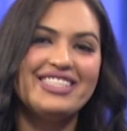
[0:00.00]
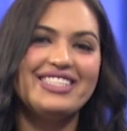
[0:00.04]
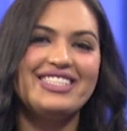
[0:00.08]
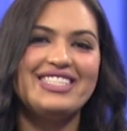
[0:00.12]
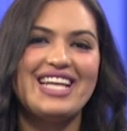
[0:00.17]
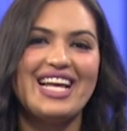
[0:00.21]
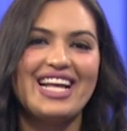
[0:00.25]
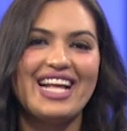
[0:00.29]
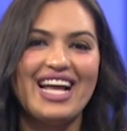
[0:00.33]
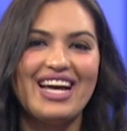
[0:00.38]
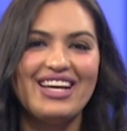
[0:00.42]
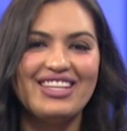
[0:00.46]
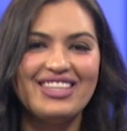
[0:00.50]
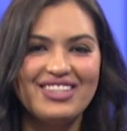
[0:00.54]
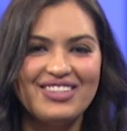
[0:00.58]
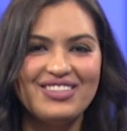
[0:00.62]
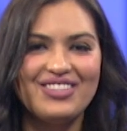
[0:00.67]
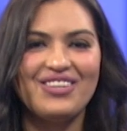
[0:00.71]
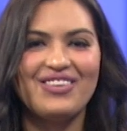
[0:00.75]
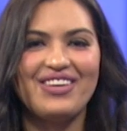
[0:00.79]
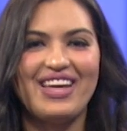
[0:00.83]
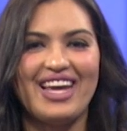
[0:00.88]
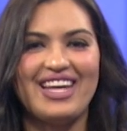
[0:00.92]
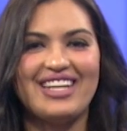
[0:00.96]
to check out
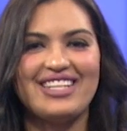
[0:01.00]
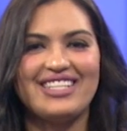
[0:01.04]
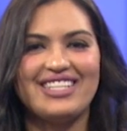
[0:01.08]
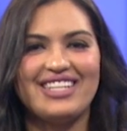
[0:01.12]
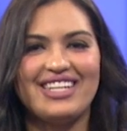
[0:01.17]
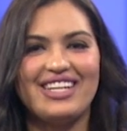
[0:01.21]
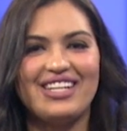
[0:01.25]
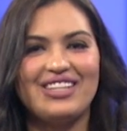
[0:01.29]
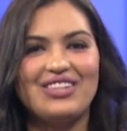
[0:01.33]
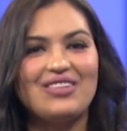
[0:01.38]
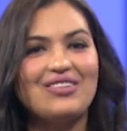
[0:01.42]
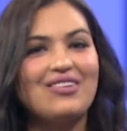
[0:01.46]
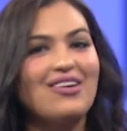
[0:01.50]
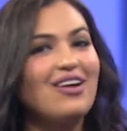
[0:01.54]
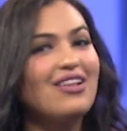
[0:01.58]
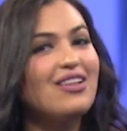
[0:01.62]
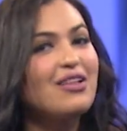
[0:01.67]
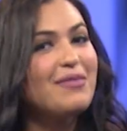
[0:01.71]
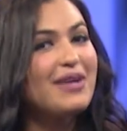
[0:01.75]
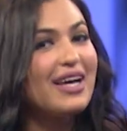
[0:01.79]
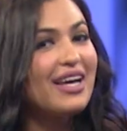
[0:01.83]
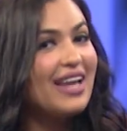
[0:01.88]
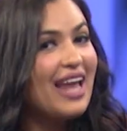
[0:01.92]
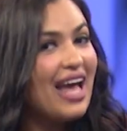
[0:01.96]
their location and learn
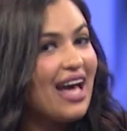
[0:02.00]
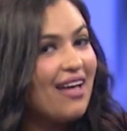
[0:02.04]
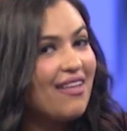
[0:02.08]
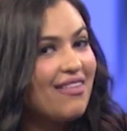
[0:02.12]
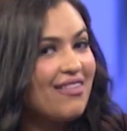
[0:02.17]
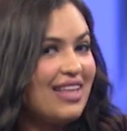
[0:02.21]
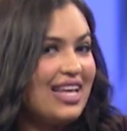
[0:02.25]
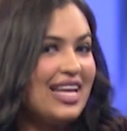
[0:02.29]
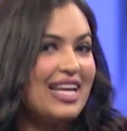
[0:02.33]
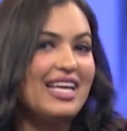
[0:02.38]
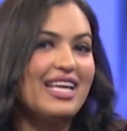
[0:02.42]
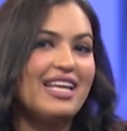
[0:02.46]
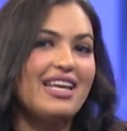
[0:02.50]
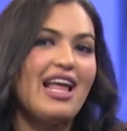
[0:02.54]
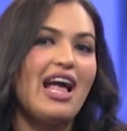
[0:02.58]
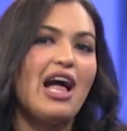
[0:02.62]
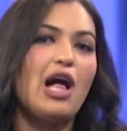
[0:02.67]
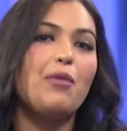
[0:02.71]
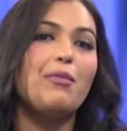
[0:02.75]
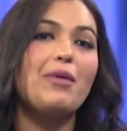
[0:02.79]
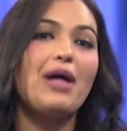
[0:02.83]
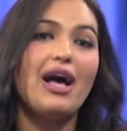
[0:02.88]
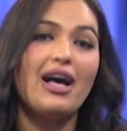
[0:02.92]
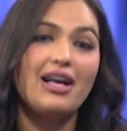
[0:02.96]
all about how they can
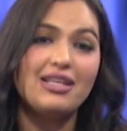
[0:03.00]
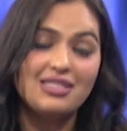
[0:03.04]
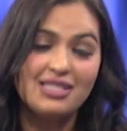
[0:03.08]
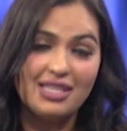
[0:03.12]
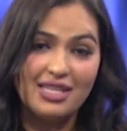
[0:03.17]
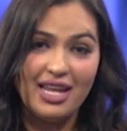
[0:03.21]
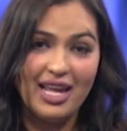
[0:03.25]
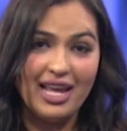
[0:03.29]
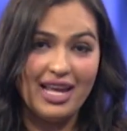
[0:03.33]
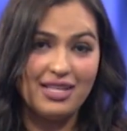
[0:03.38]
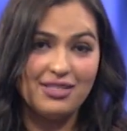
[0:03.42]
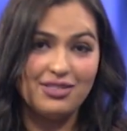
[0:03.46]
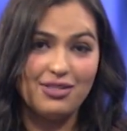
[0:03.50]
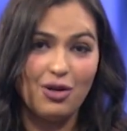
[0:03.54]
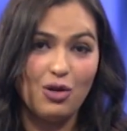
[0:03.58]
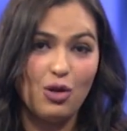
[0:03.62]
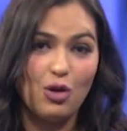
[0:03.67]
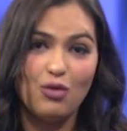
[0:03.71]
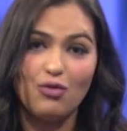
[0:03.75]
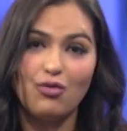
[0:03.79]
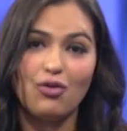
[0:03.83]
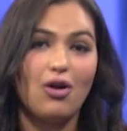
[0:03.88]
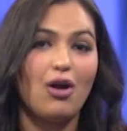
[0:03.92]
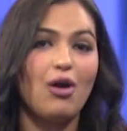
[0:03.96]
help us enhance our
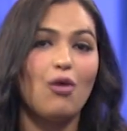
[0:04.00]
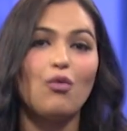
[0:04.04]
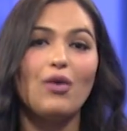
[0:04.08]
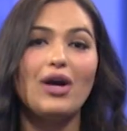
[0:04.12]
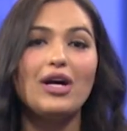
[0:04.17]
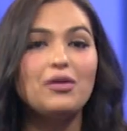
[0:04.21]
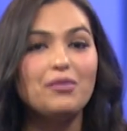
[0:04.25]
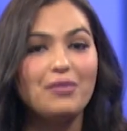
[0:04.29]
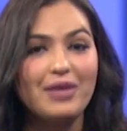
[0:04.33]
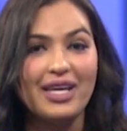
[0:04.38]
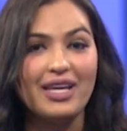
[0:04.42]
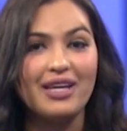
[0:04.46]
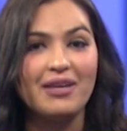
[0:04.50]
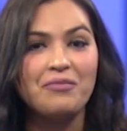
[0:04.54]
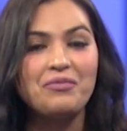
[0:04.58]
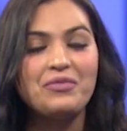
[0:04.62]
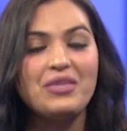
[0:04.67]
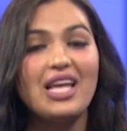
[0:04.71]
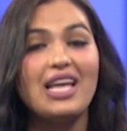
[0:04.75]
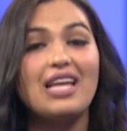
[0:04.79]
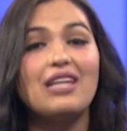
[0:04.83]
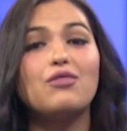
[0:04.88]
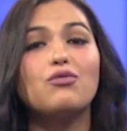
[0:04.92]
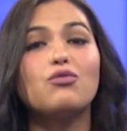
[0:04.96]
overall well-being
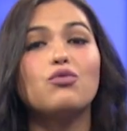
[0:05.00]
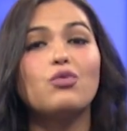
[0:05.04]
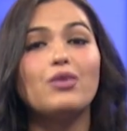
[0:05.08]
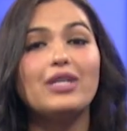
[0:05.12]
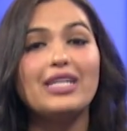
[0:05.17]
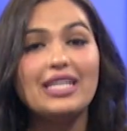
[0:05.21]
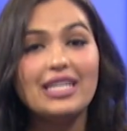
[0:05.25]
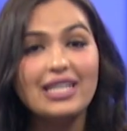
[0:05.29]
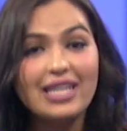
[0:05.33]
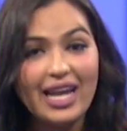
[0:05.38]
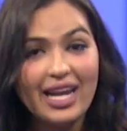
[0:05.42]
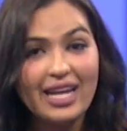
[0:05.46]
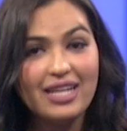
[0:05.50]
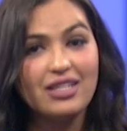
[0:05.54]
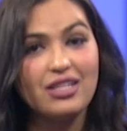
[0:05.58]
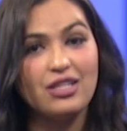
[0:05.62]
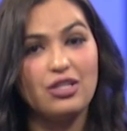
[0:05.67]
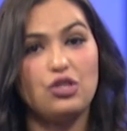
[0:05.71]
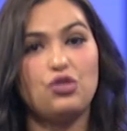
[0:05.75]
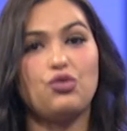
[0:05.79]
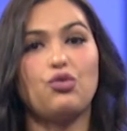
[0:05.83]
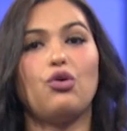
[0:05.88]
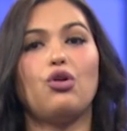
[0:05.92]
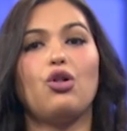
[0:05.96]
and regain
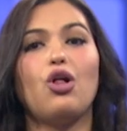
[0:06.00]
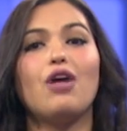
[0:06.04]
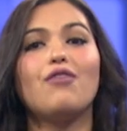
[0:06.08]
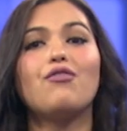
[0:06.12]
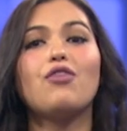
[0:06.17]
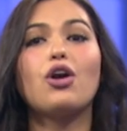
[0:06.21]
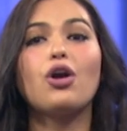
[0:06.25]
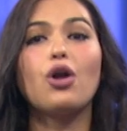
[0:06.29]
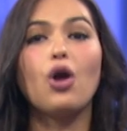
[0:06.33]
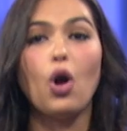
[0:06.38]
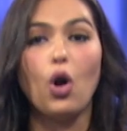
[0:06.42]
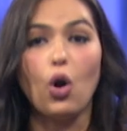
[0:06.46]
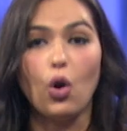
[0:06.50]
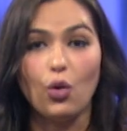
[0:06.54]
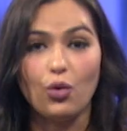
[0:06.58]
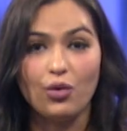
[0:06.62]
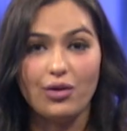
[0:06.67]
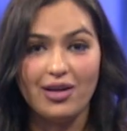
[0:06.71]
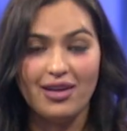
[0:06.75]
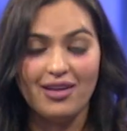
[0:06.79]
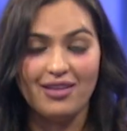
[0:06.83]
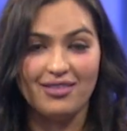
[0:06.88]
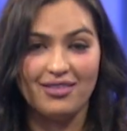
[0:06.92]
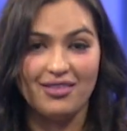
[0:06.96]
control of our
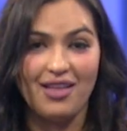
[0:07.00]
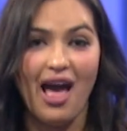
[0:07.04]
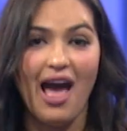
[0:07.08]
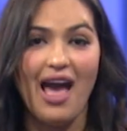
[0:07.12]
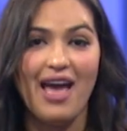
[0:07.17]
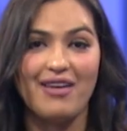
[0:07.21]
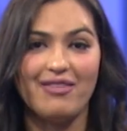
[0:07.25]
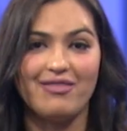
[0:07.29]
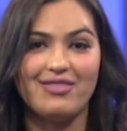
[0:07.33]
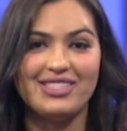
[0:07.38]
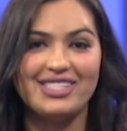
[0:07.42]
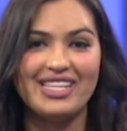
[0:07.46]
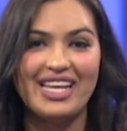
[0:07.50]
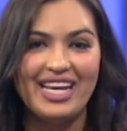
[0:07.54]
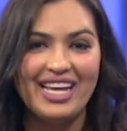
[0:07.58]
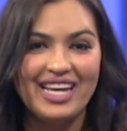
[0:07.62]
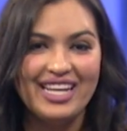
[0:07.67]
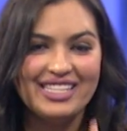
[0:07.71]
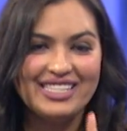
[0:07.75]
own lives.